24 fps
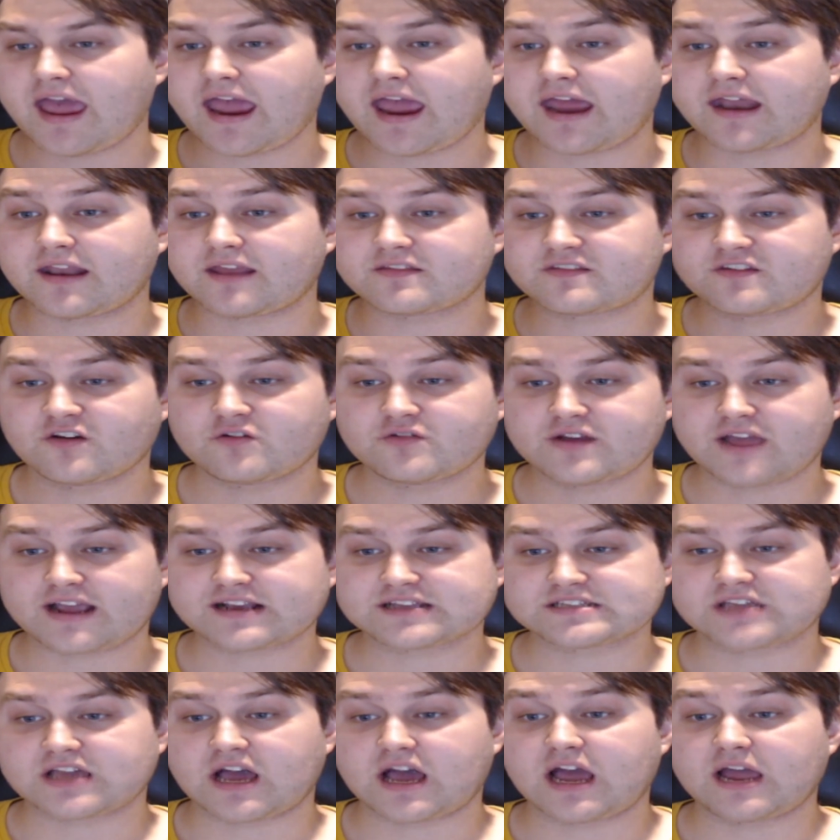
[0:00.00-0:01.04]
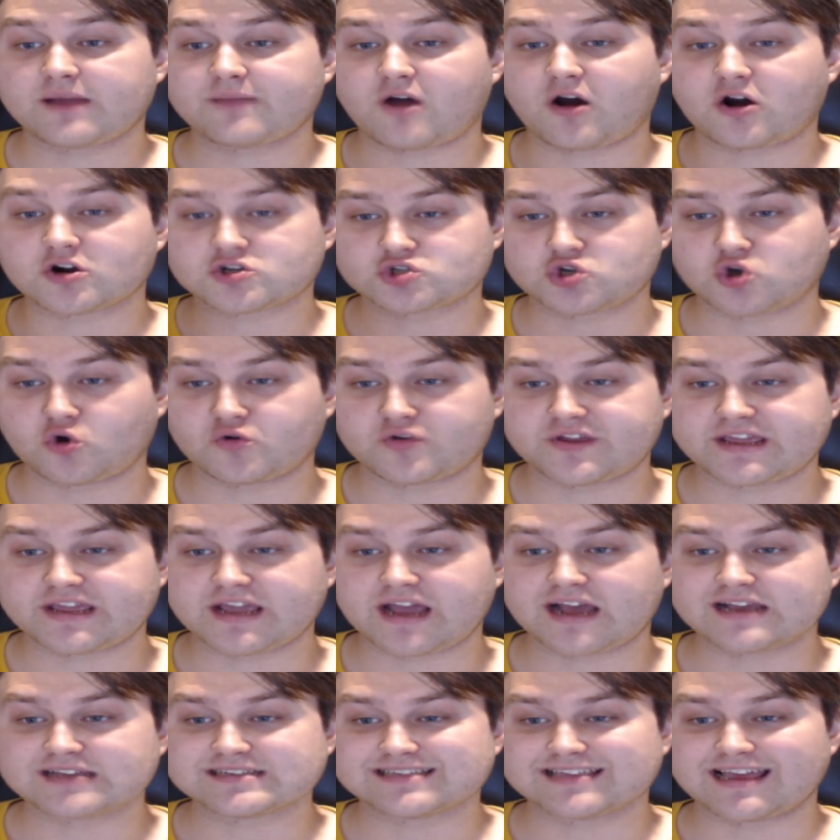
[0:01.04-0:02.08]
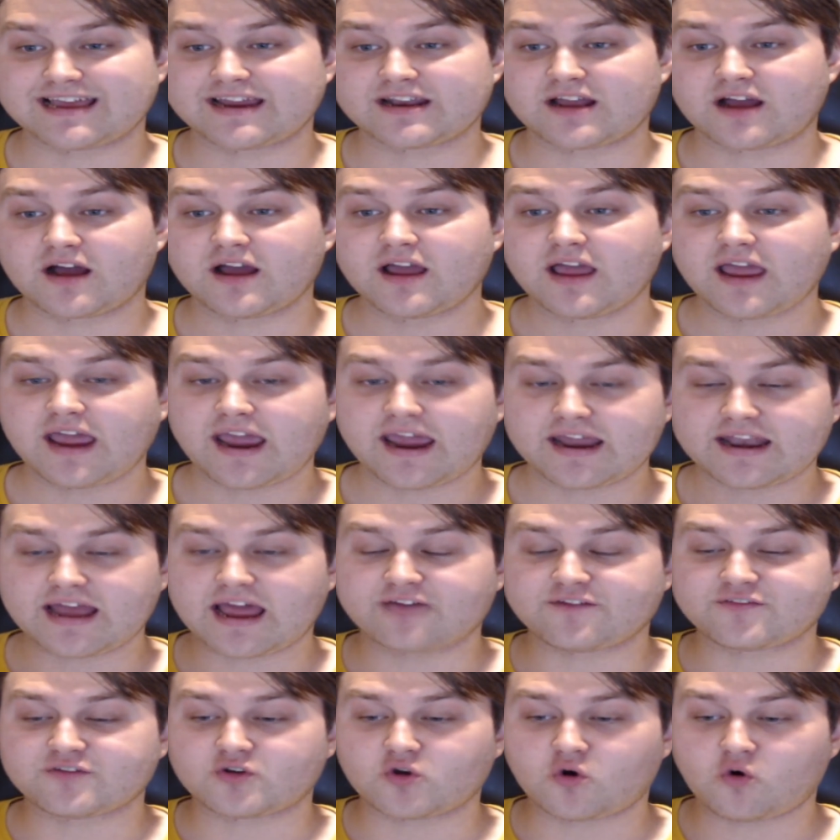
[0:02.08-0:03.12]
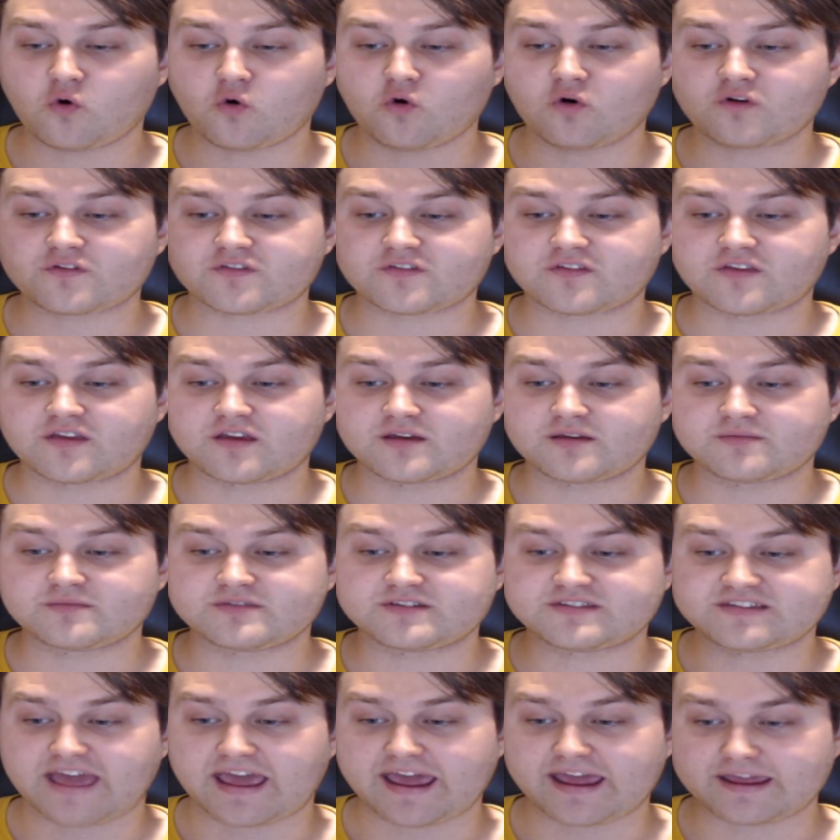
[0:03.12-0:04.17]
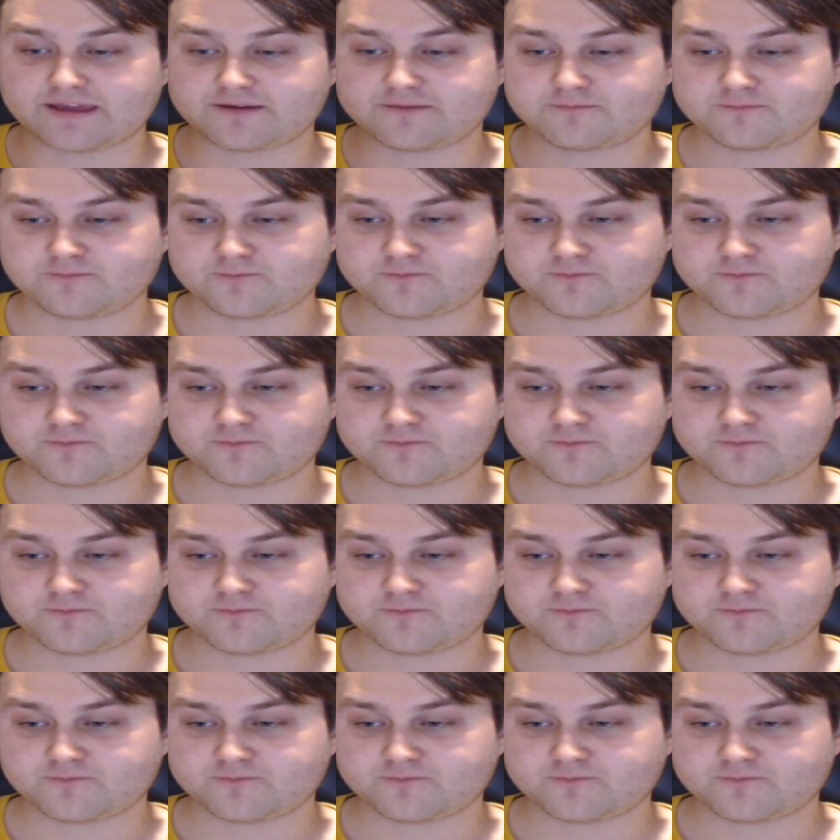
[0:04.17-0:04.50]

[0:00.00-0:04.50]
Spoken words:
And until next time, I'll talk to you guys later, and have an awesome day.